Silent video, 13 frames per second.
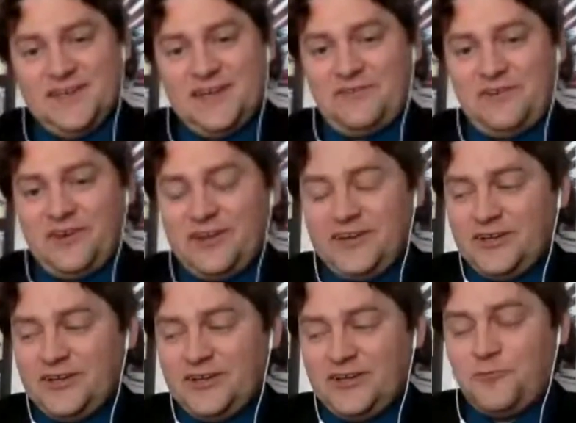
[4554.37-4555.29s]
I very
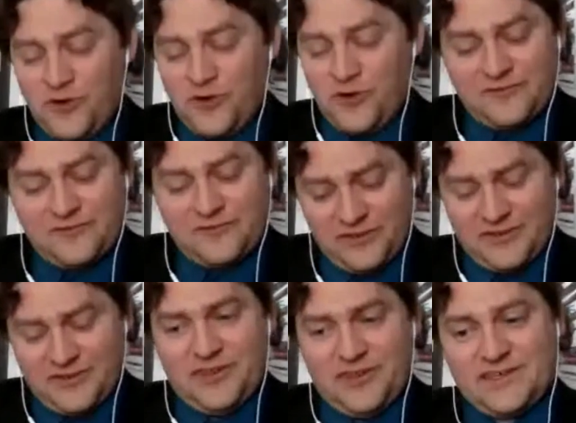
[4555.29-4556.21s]
nearly wore that
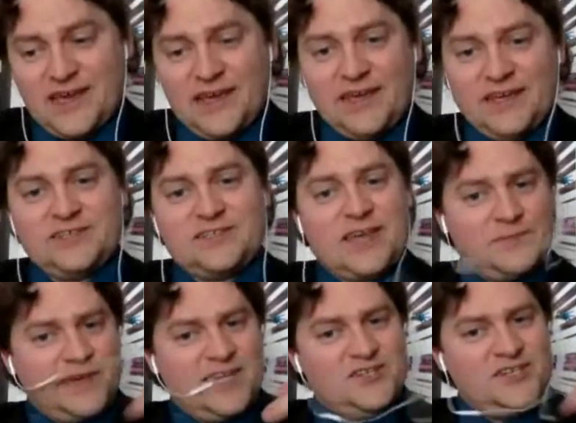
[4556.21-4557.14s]
for this. It just kept
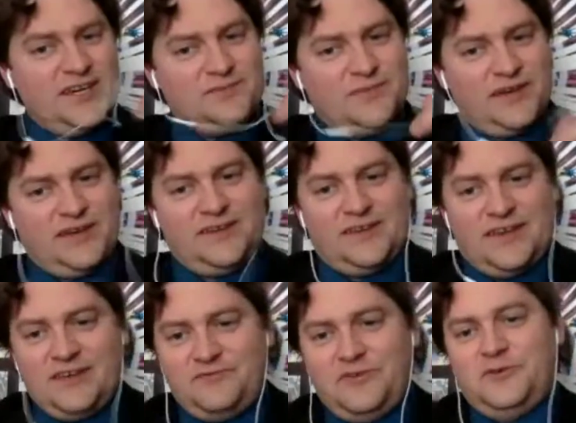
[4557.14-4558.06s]
catching on my
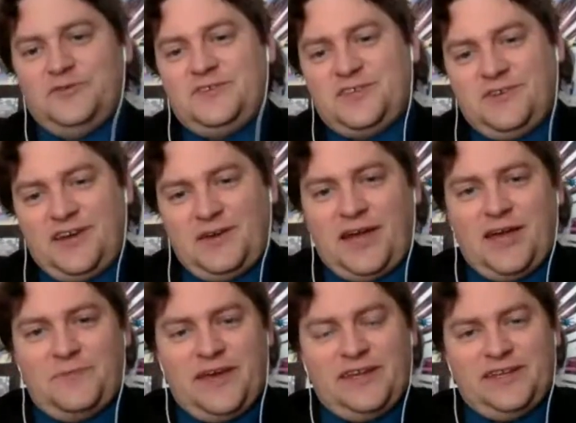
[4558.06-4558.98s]
headphones, so I abandoned